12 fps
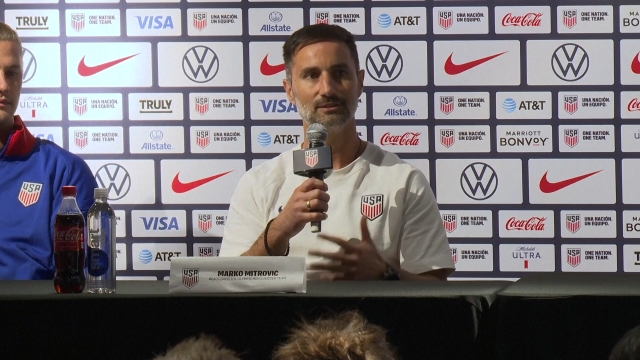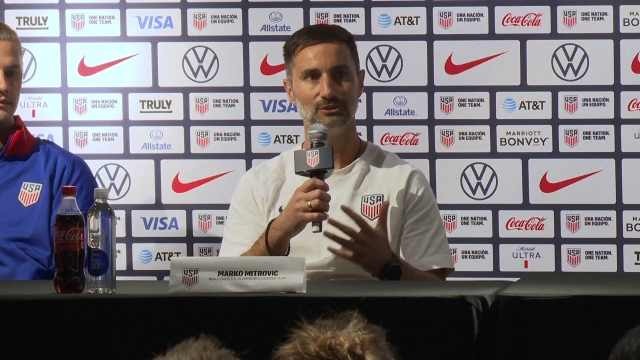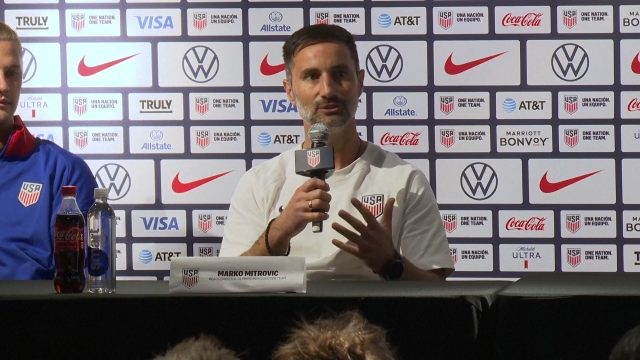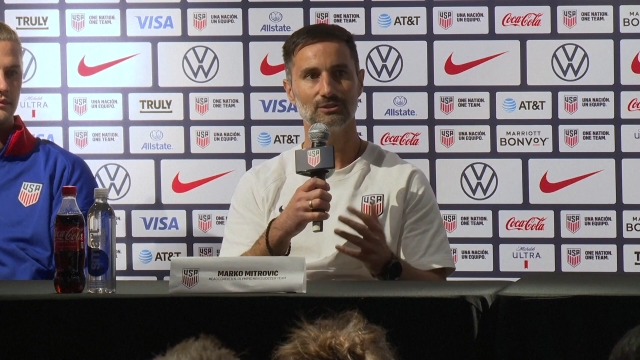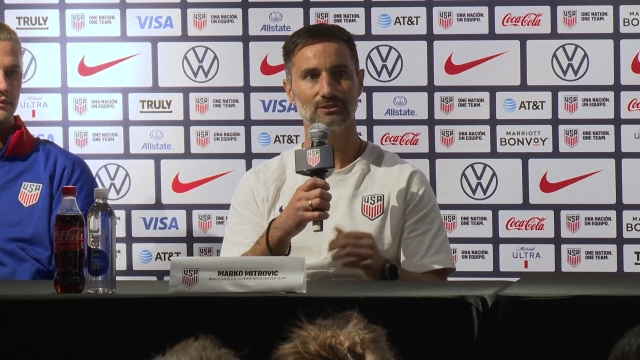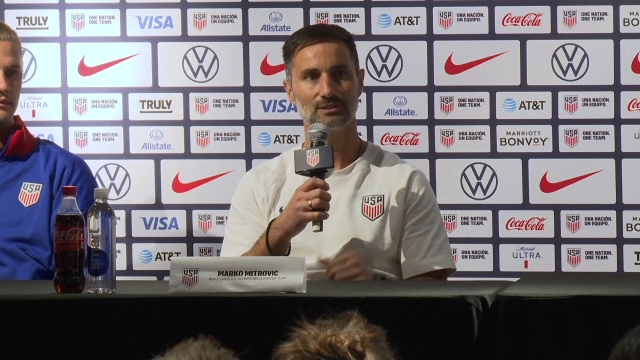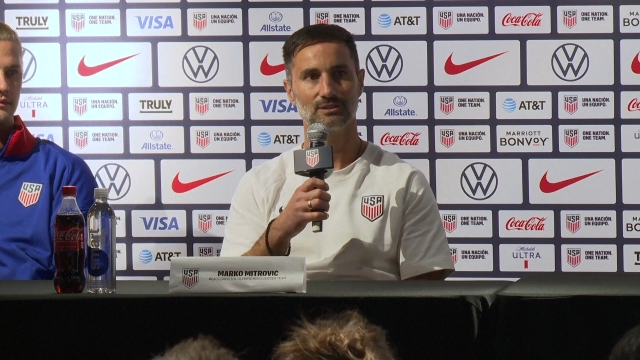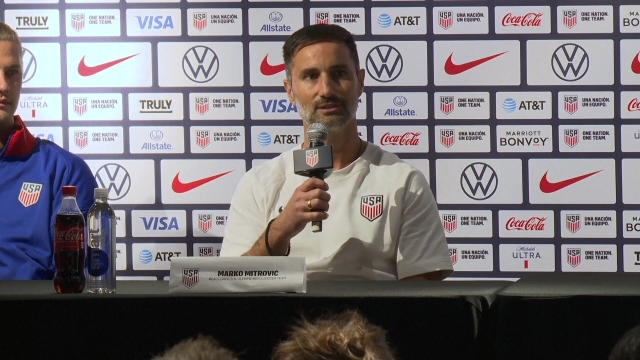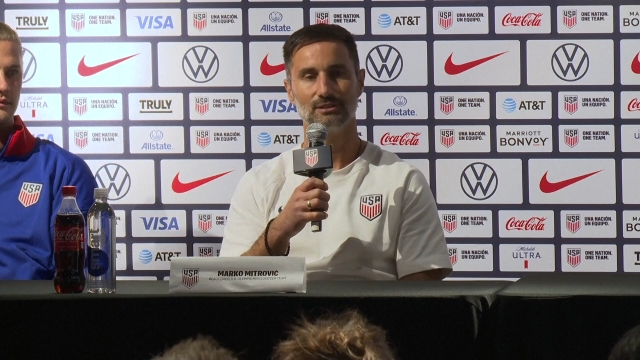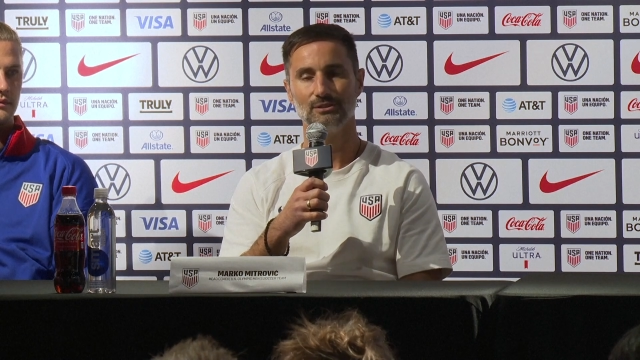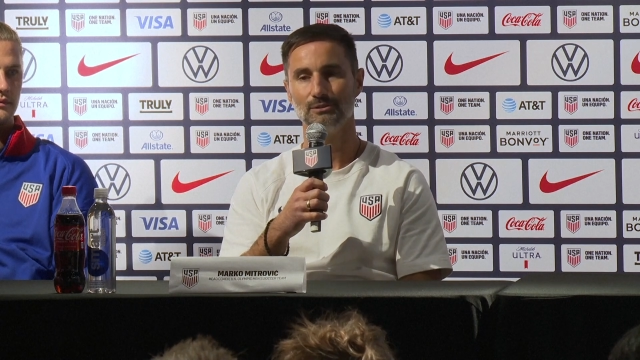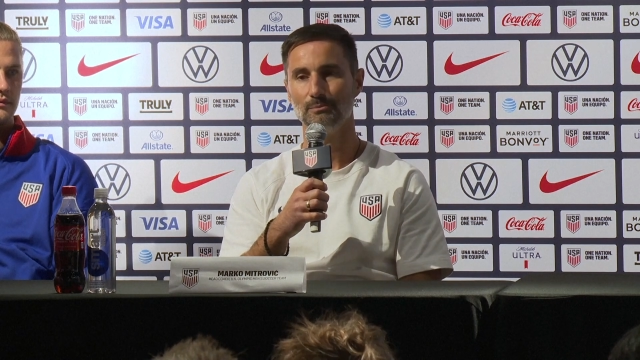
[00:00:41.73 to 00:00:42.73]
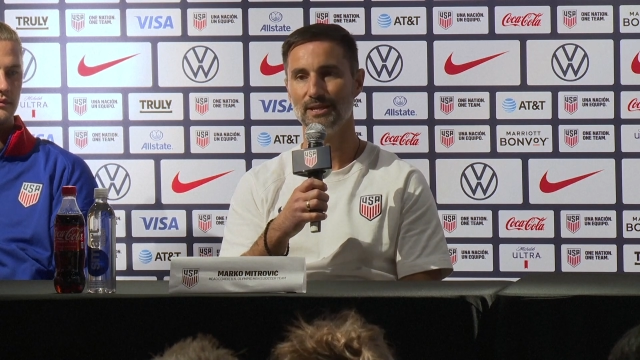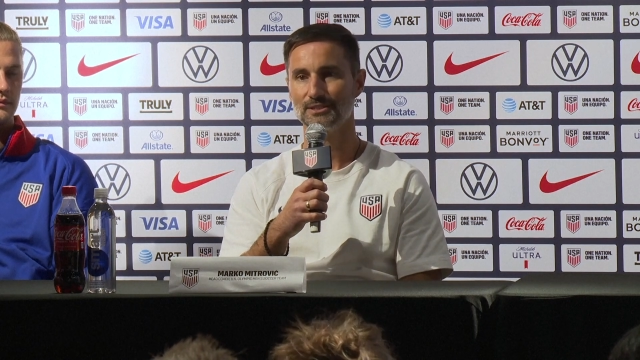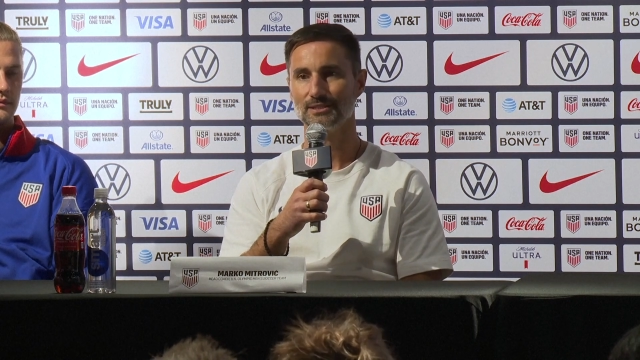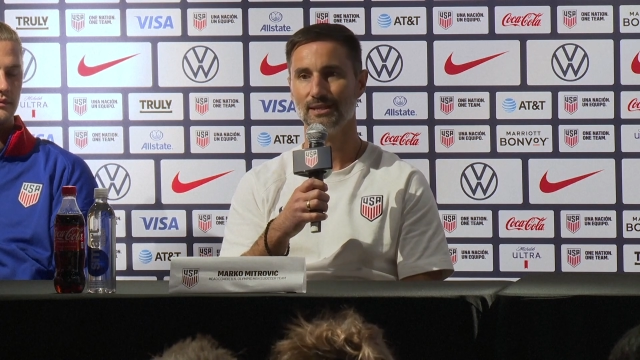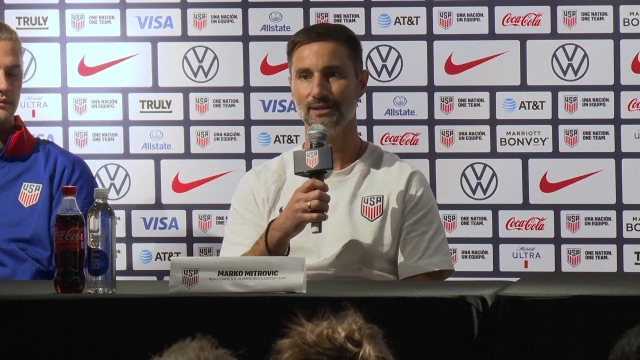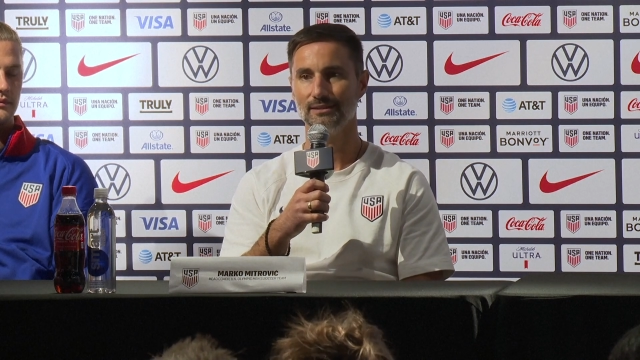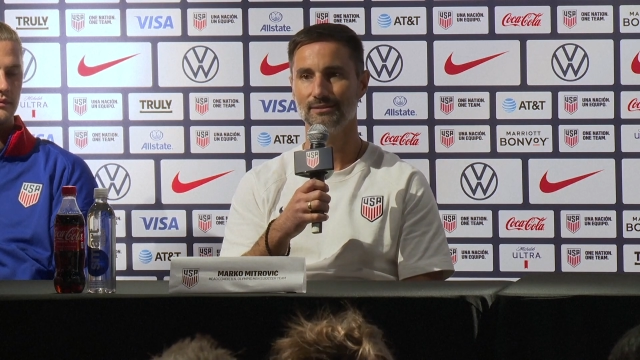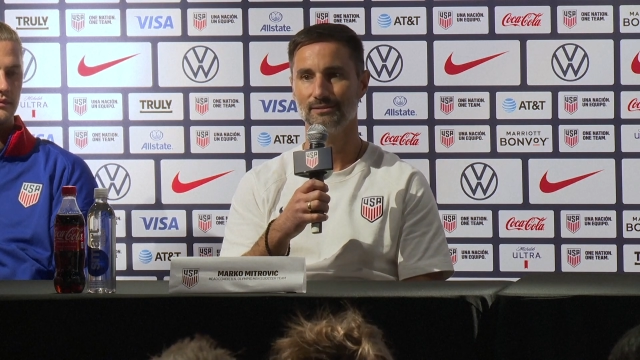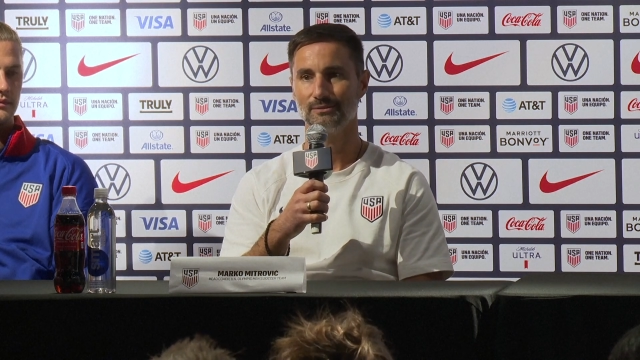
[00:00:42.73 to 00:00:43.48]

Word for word: years on the men's side,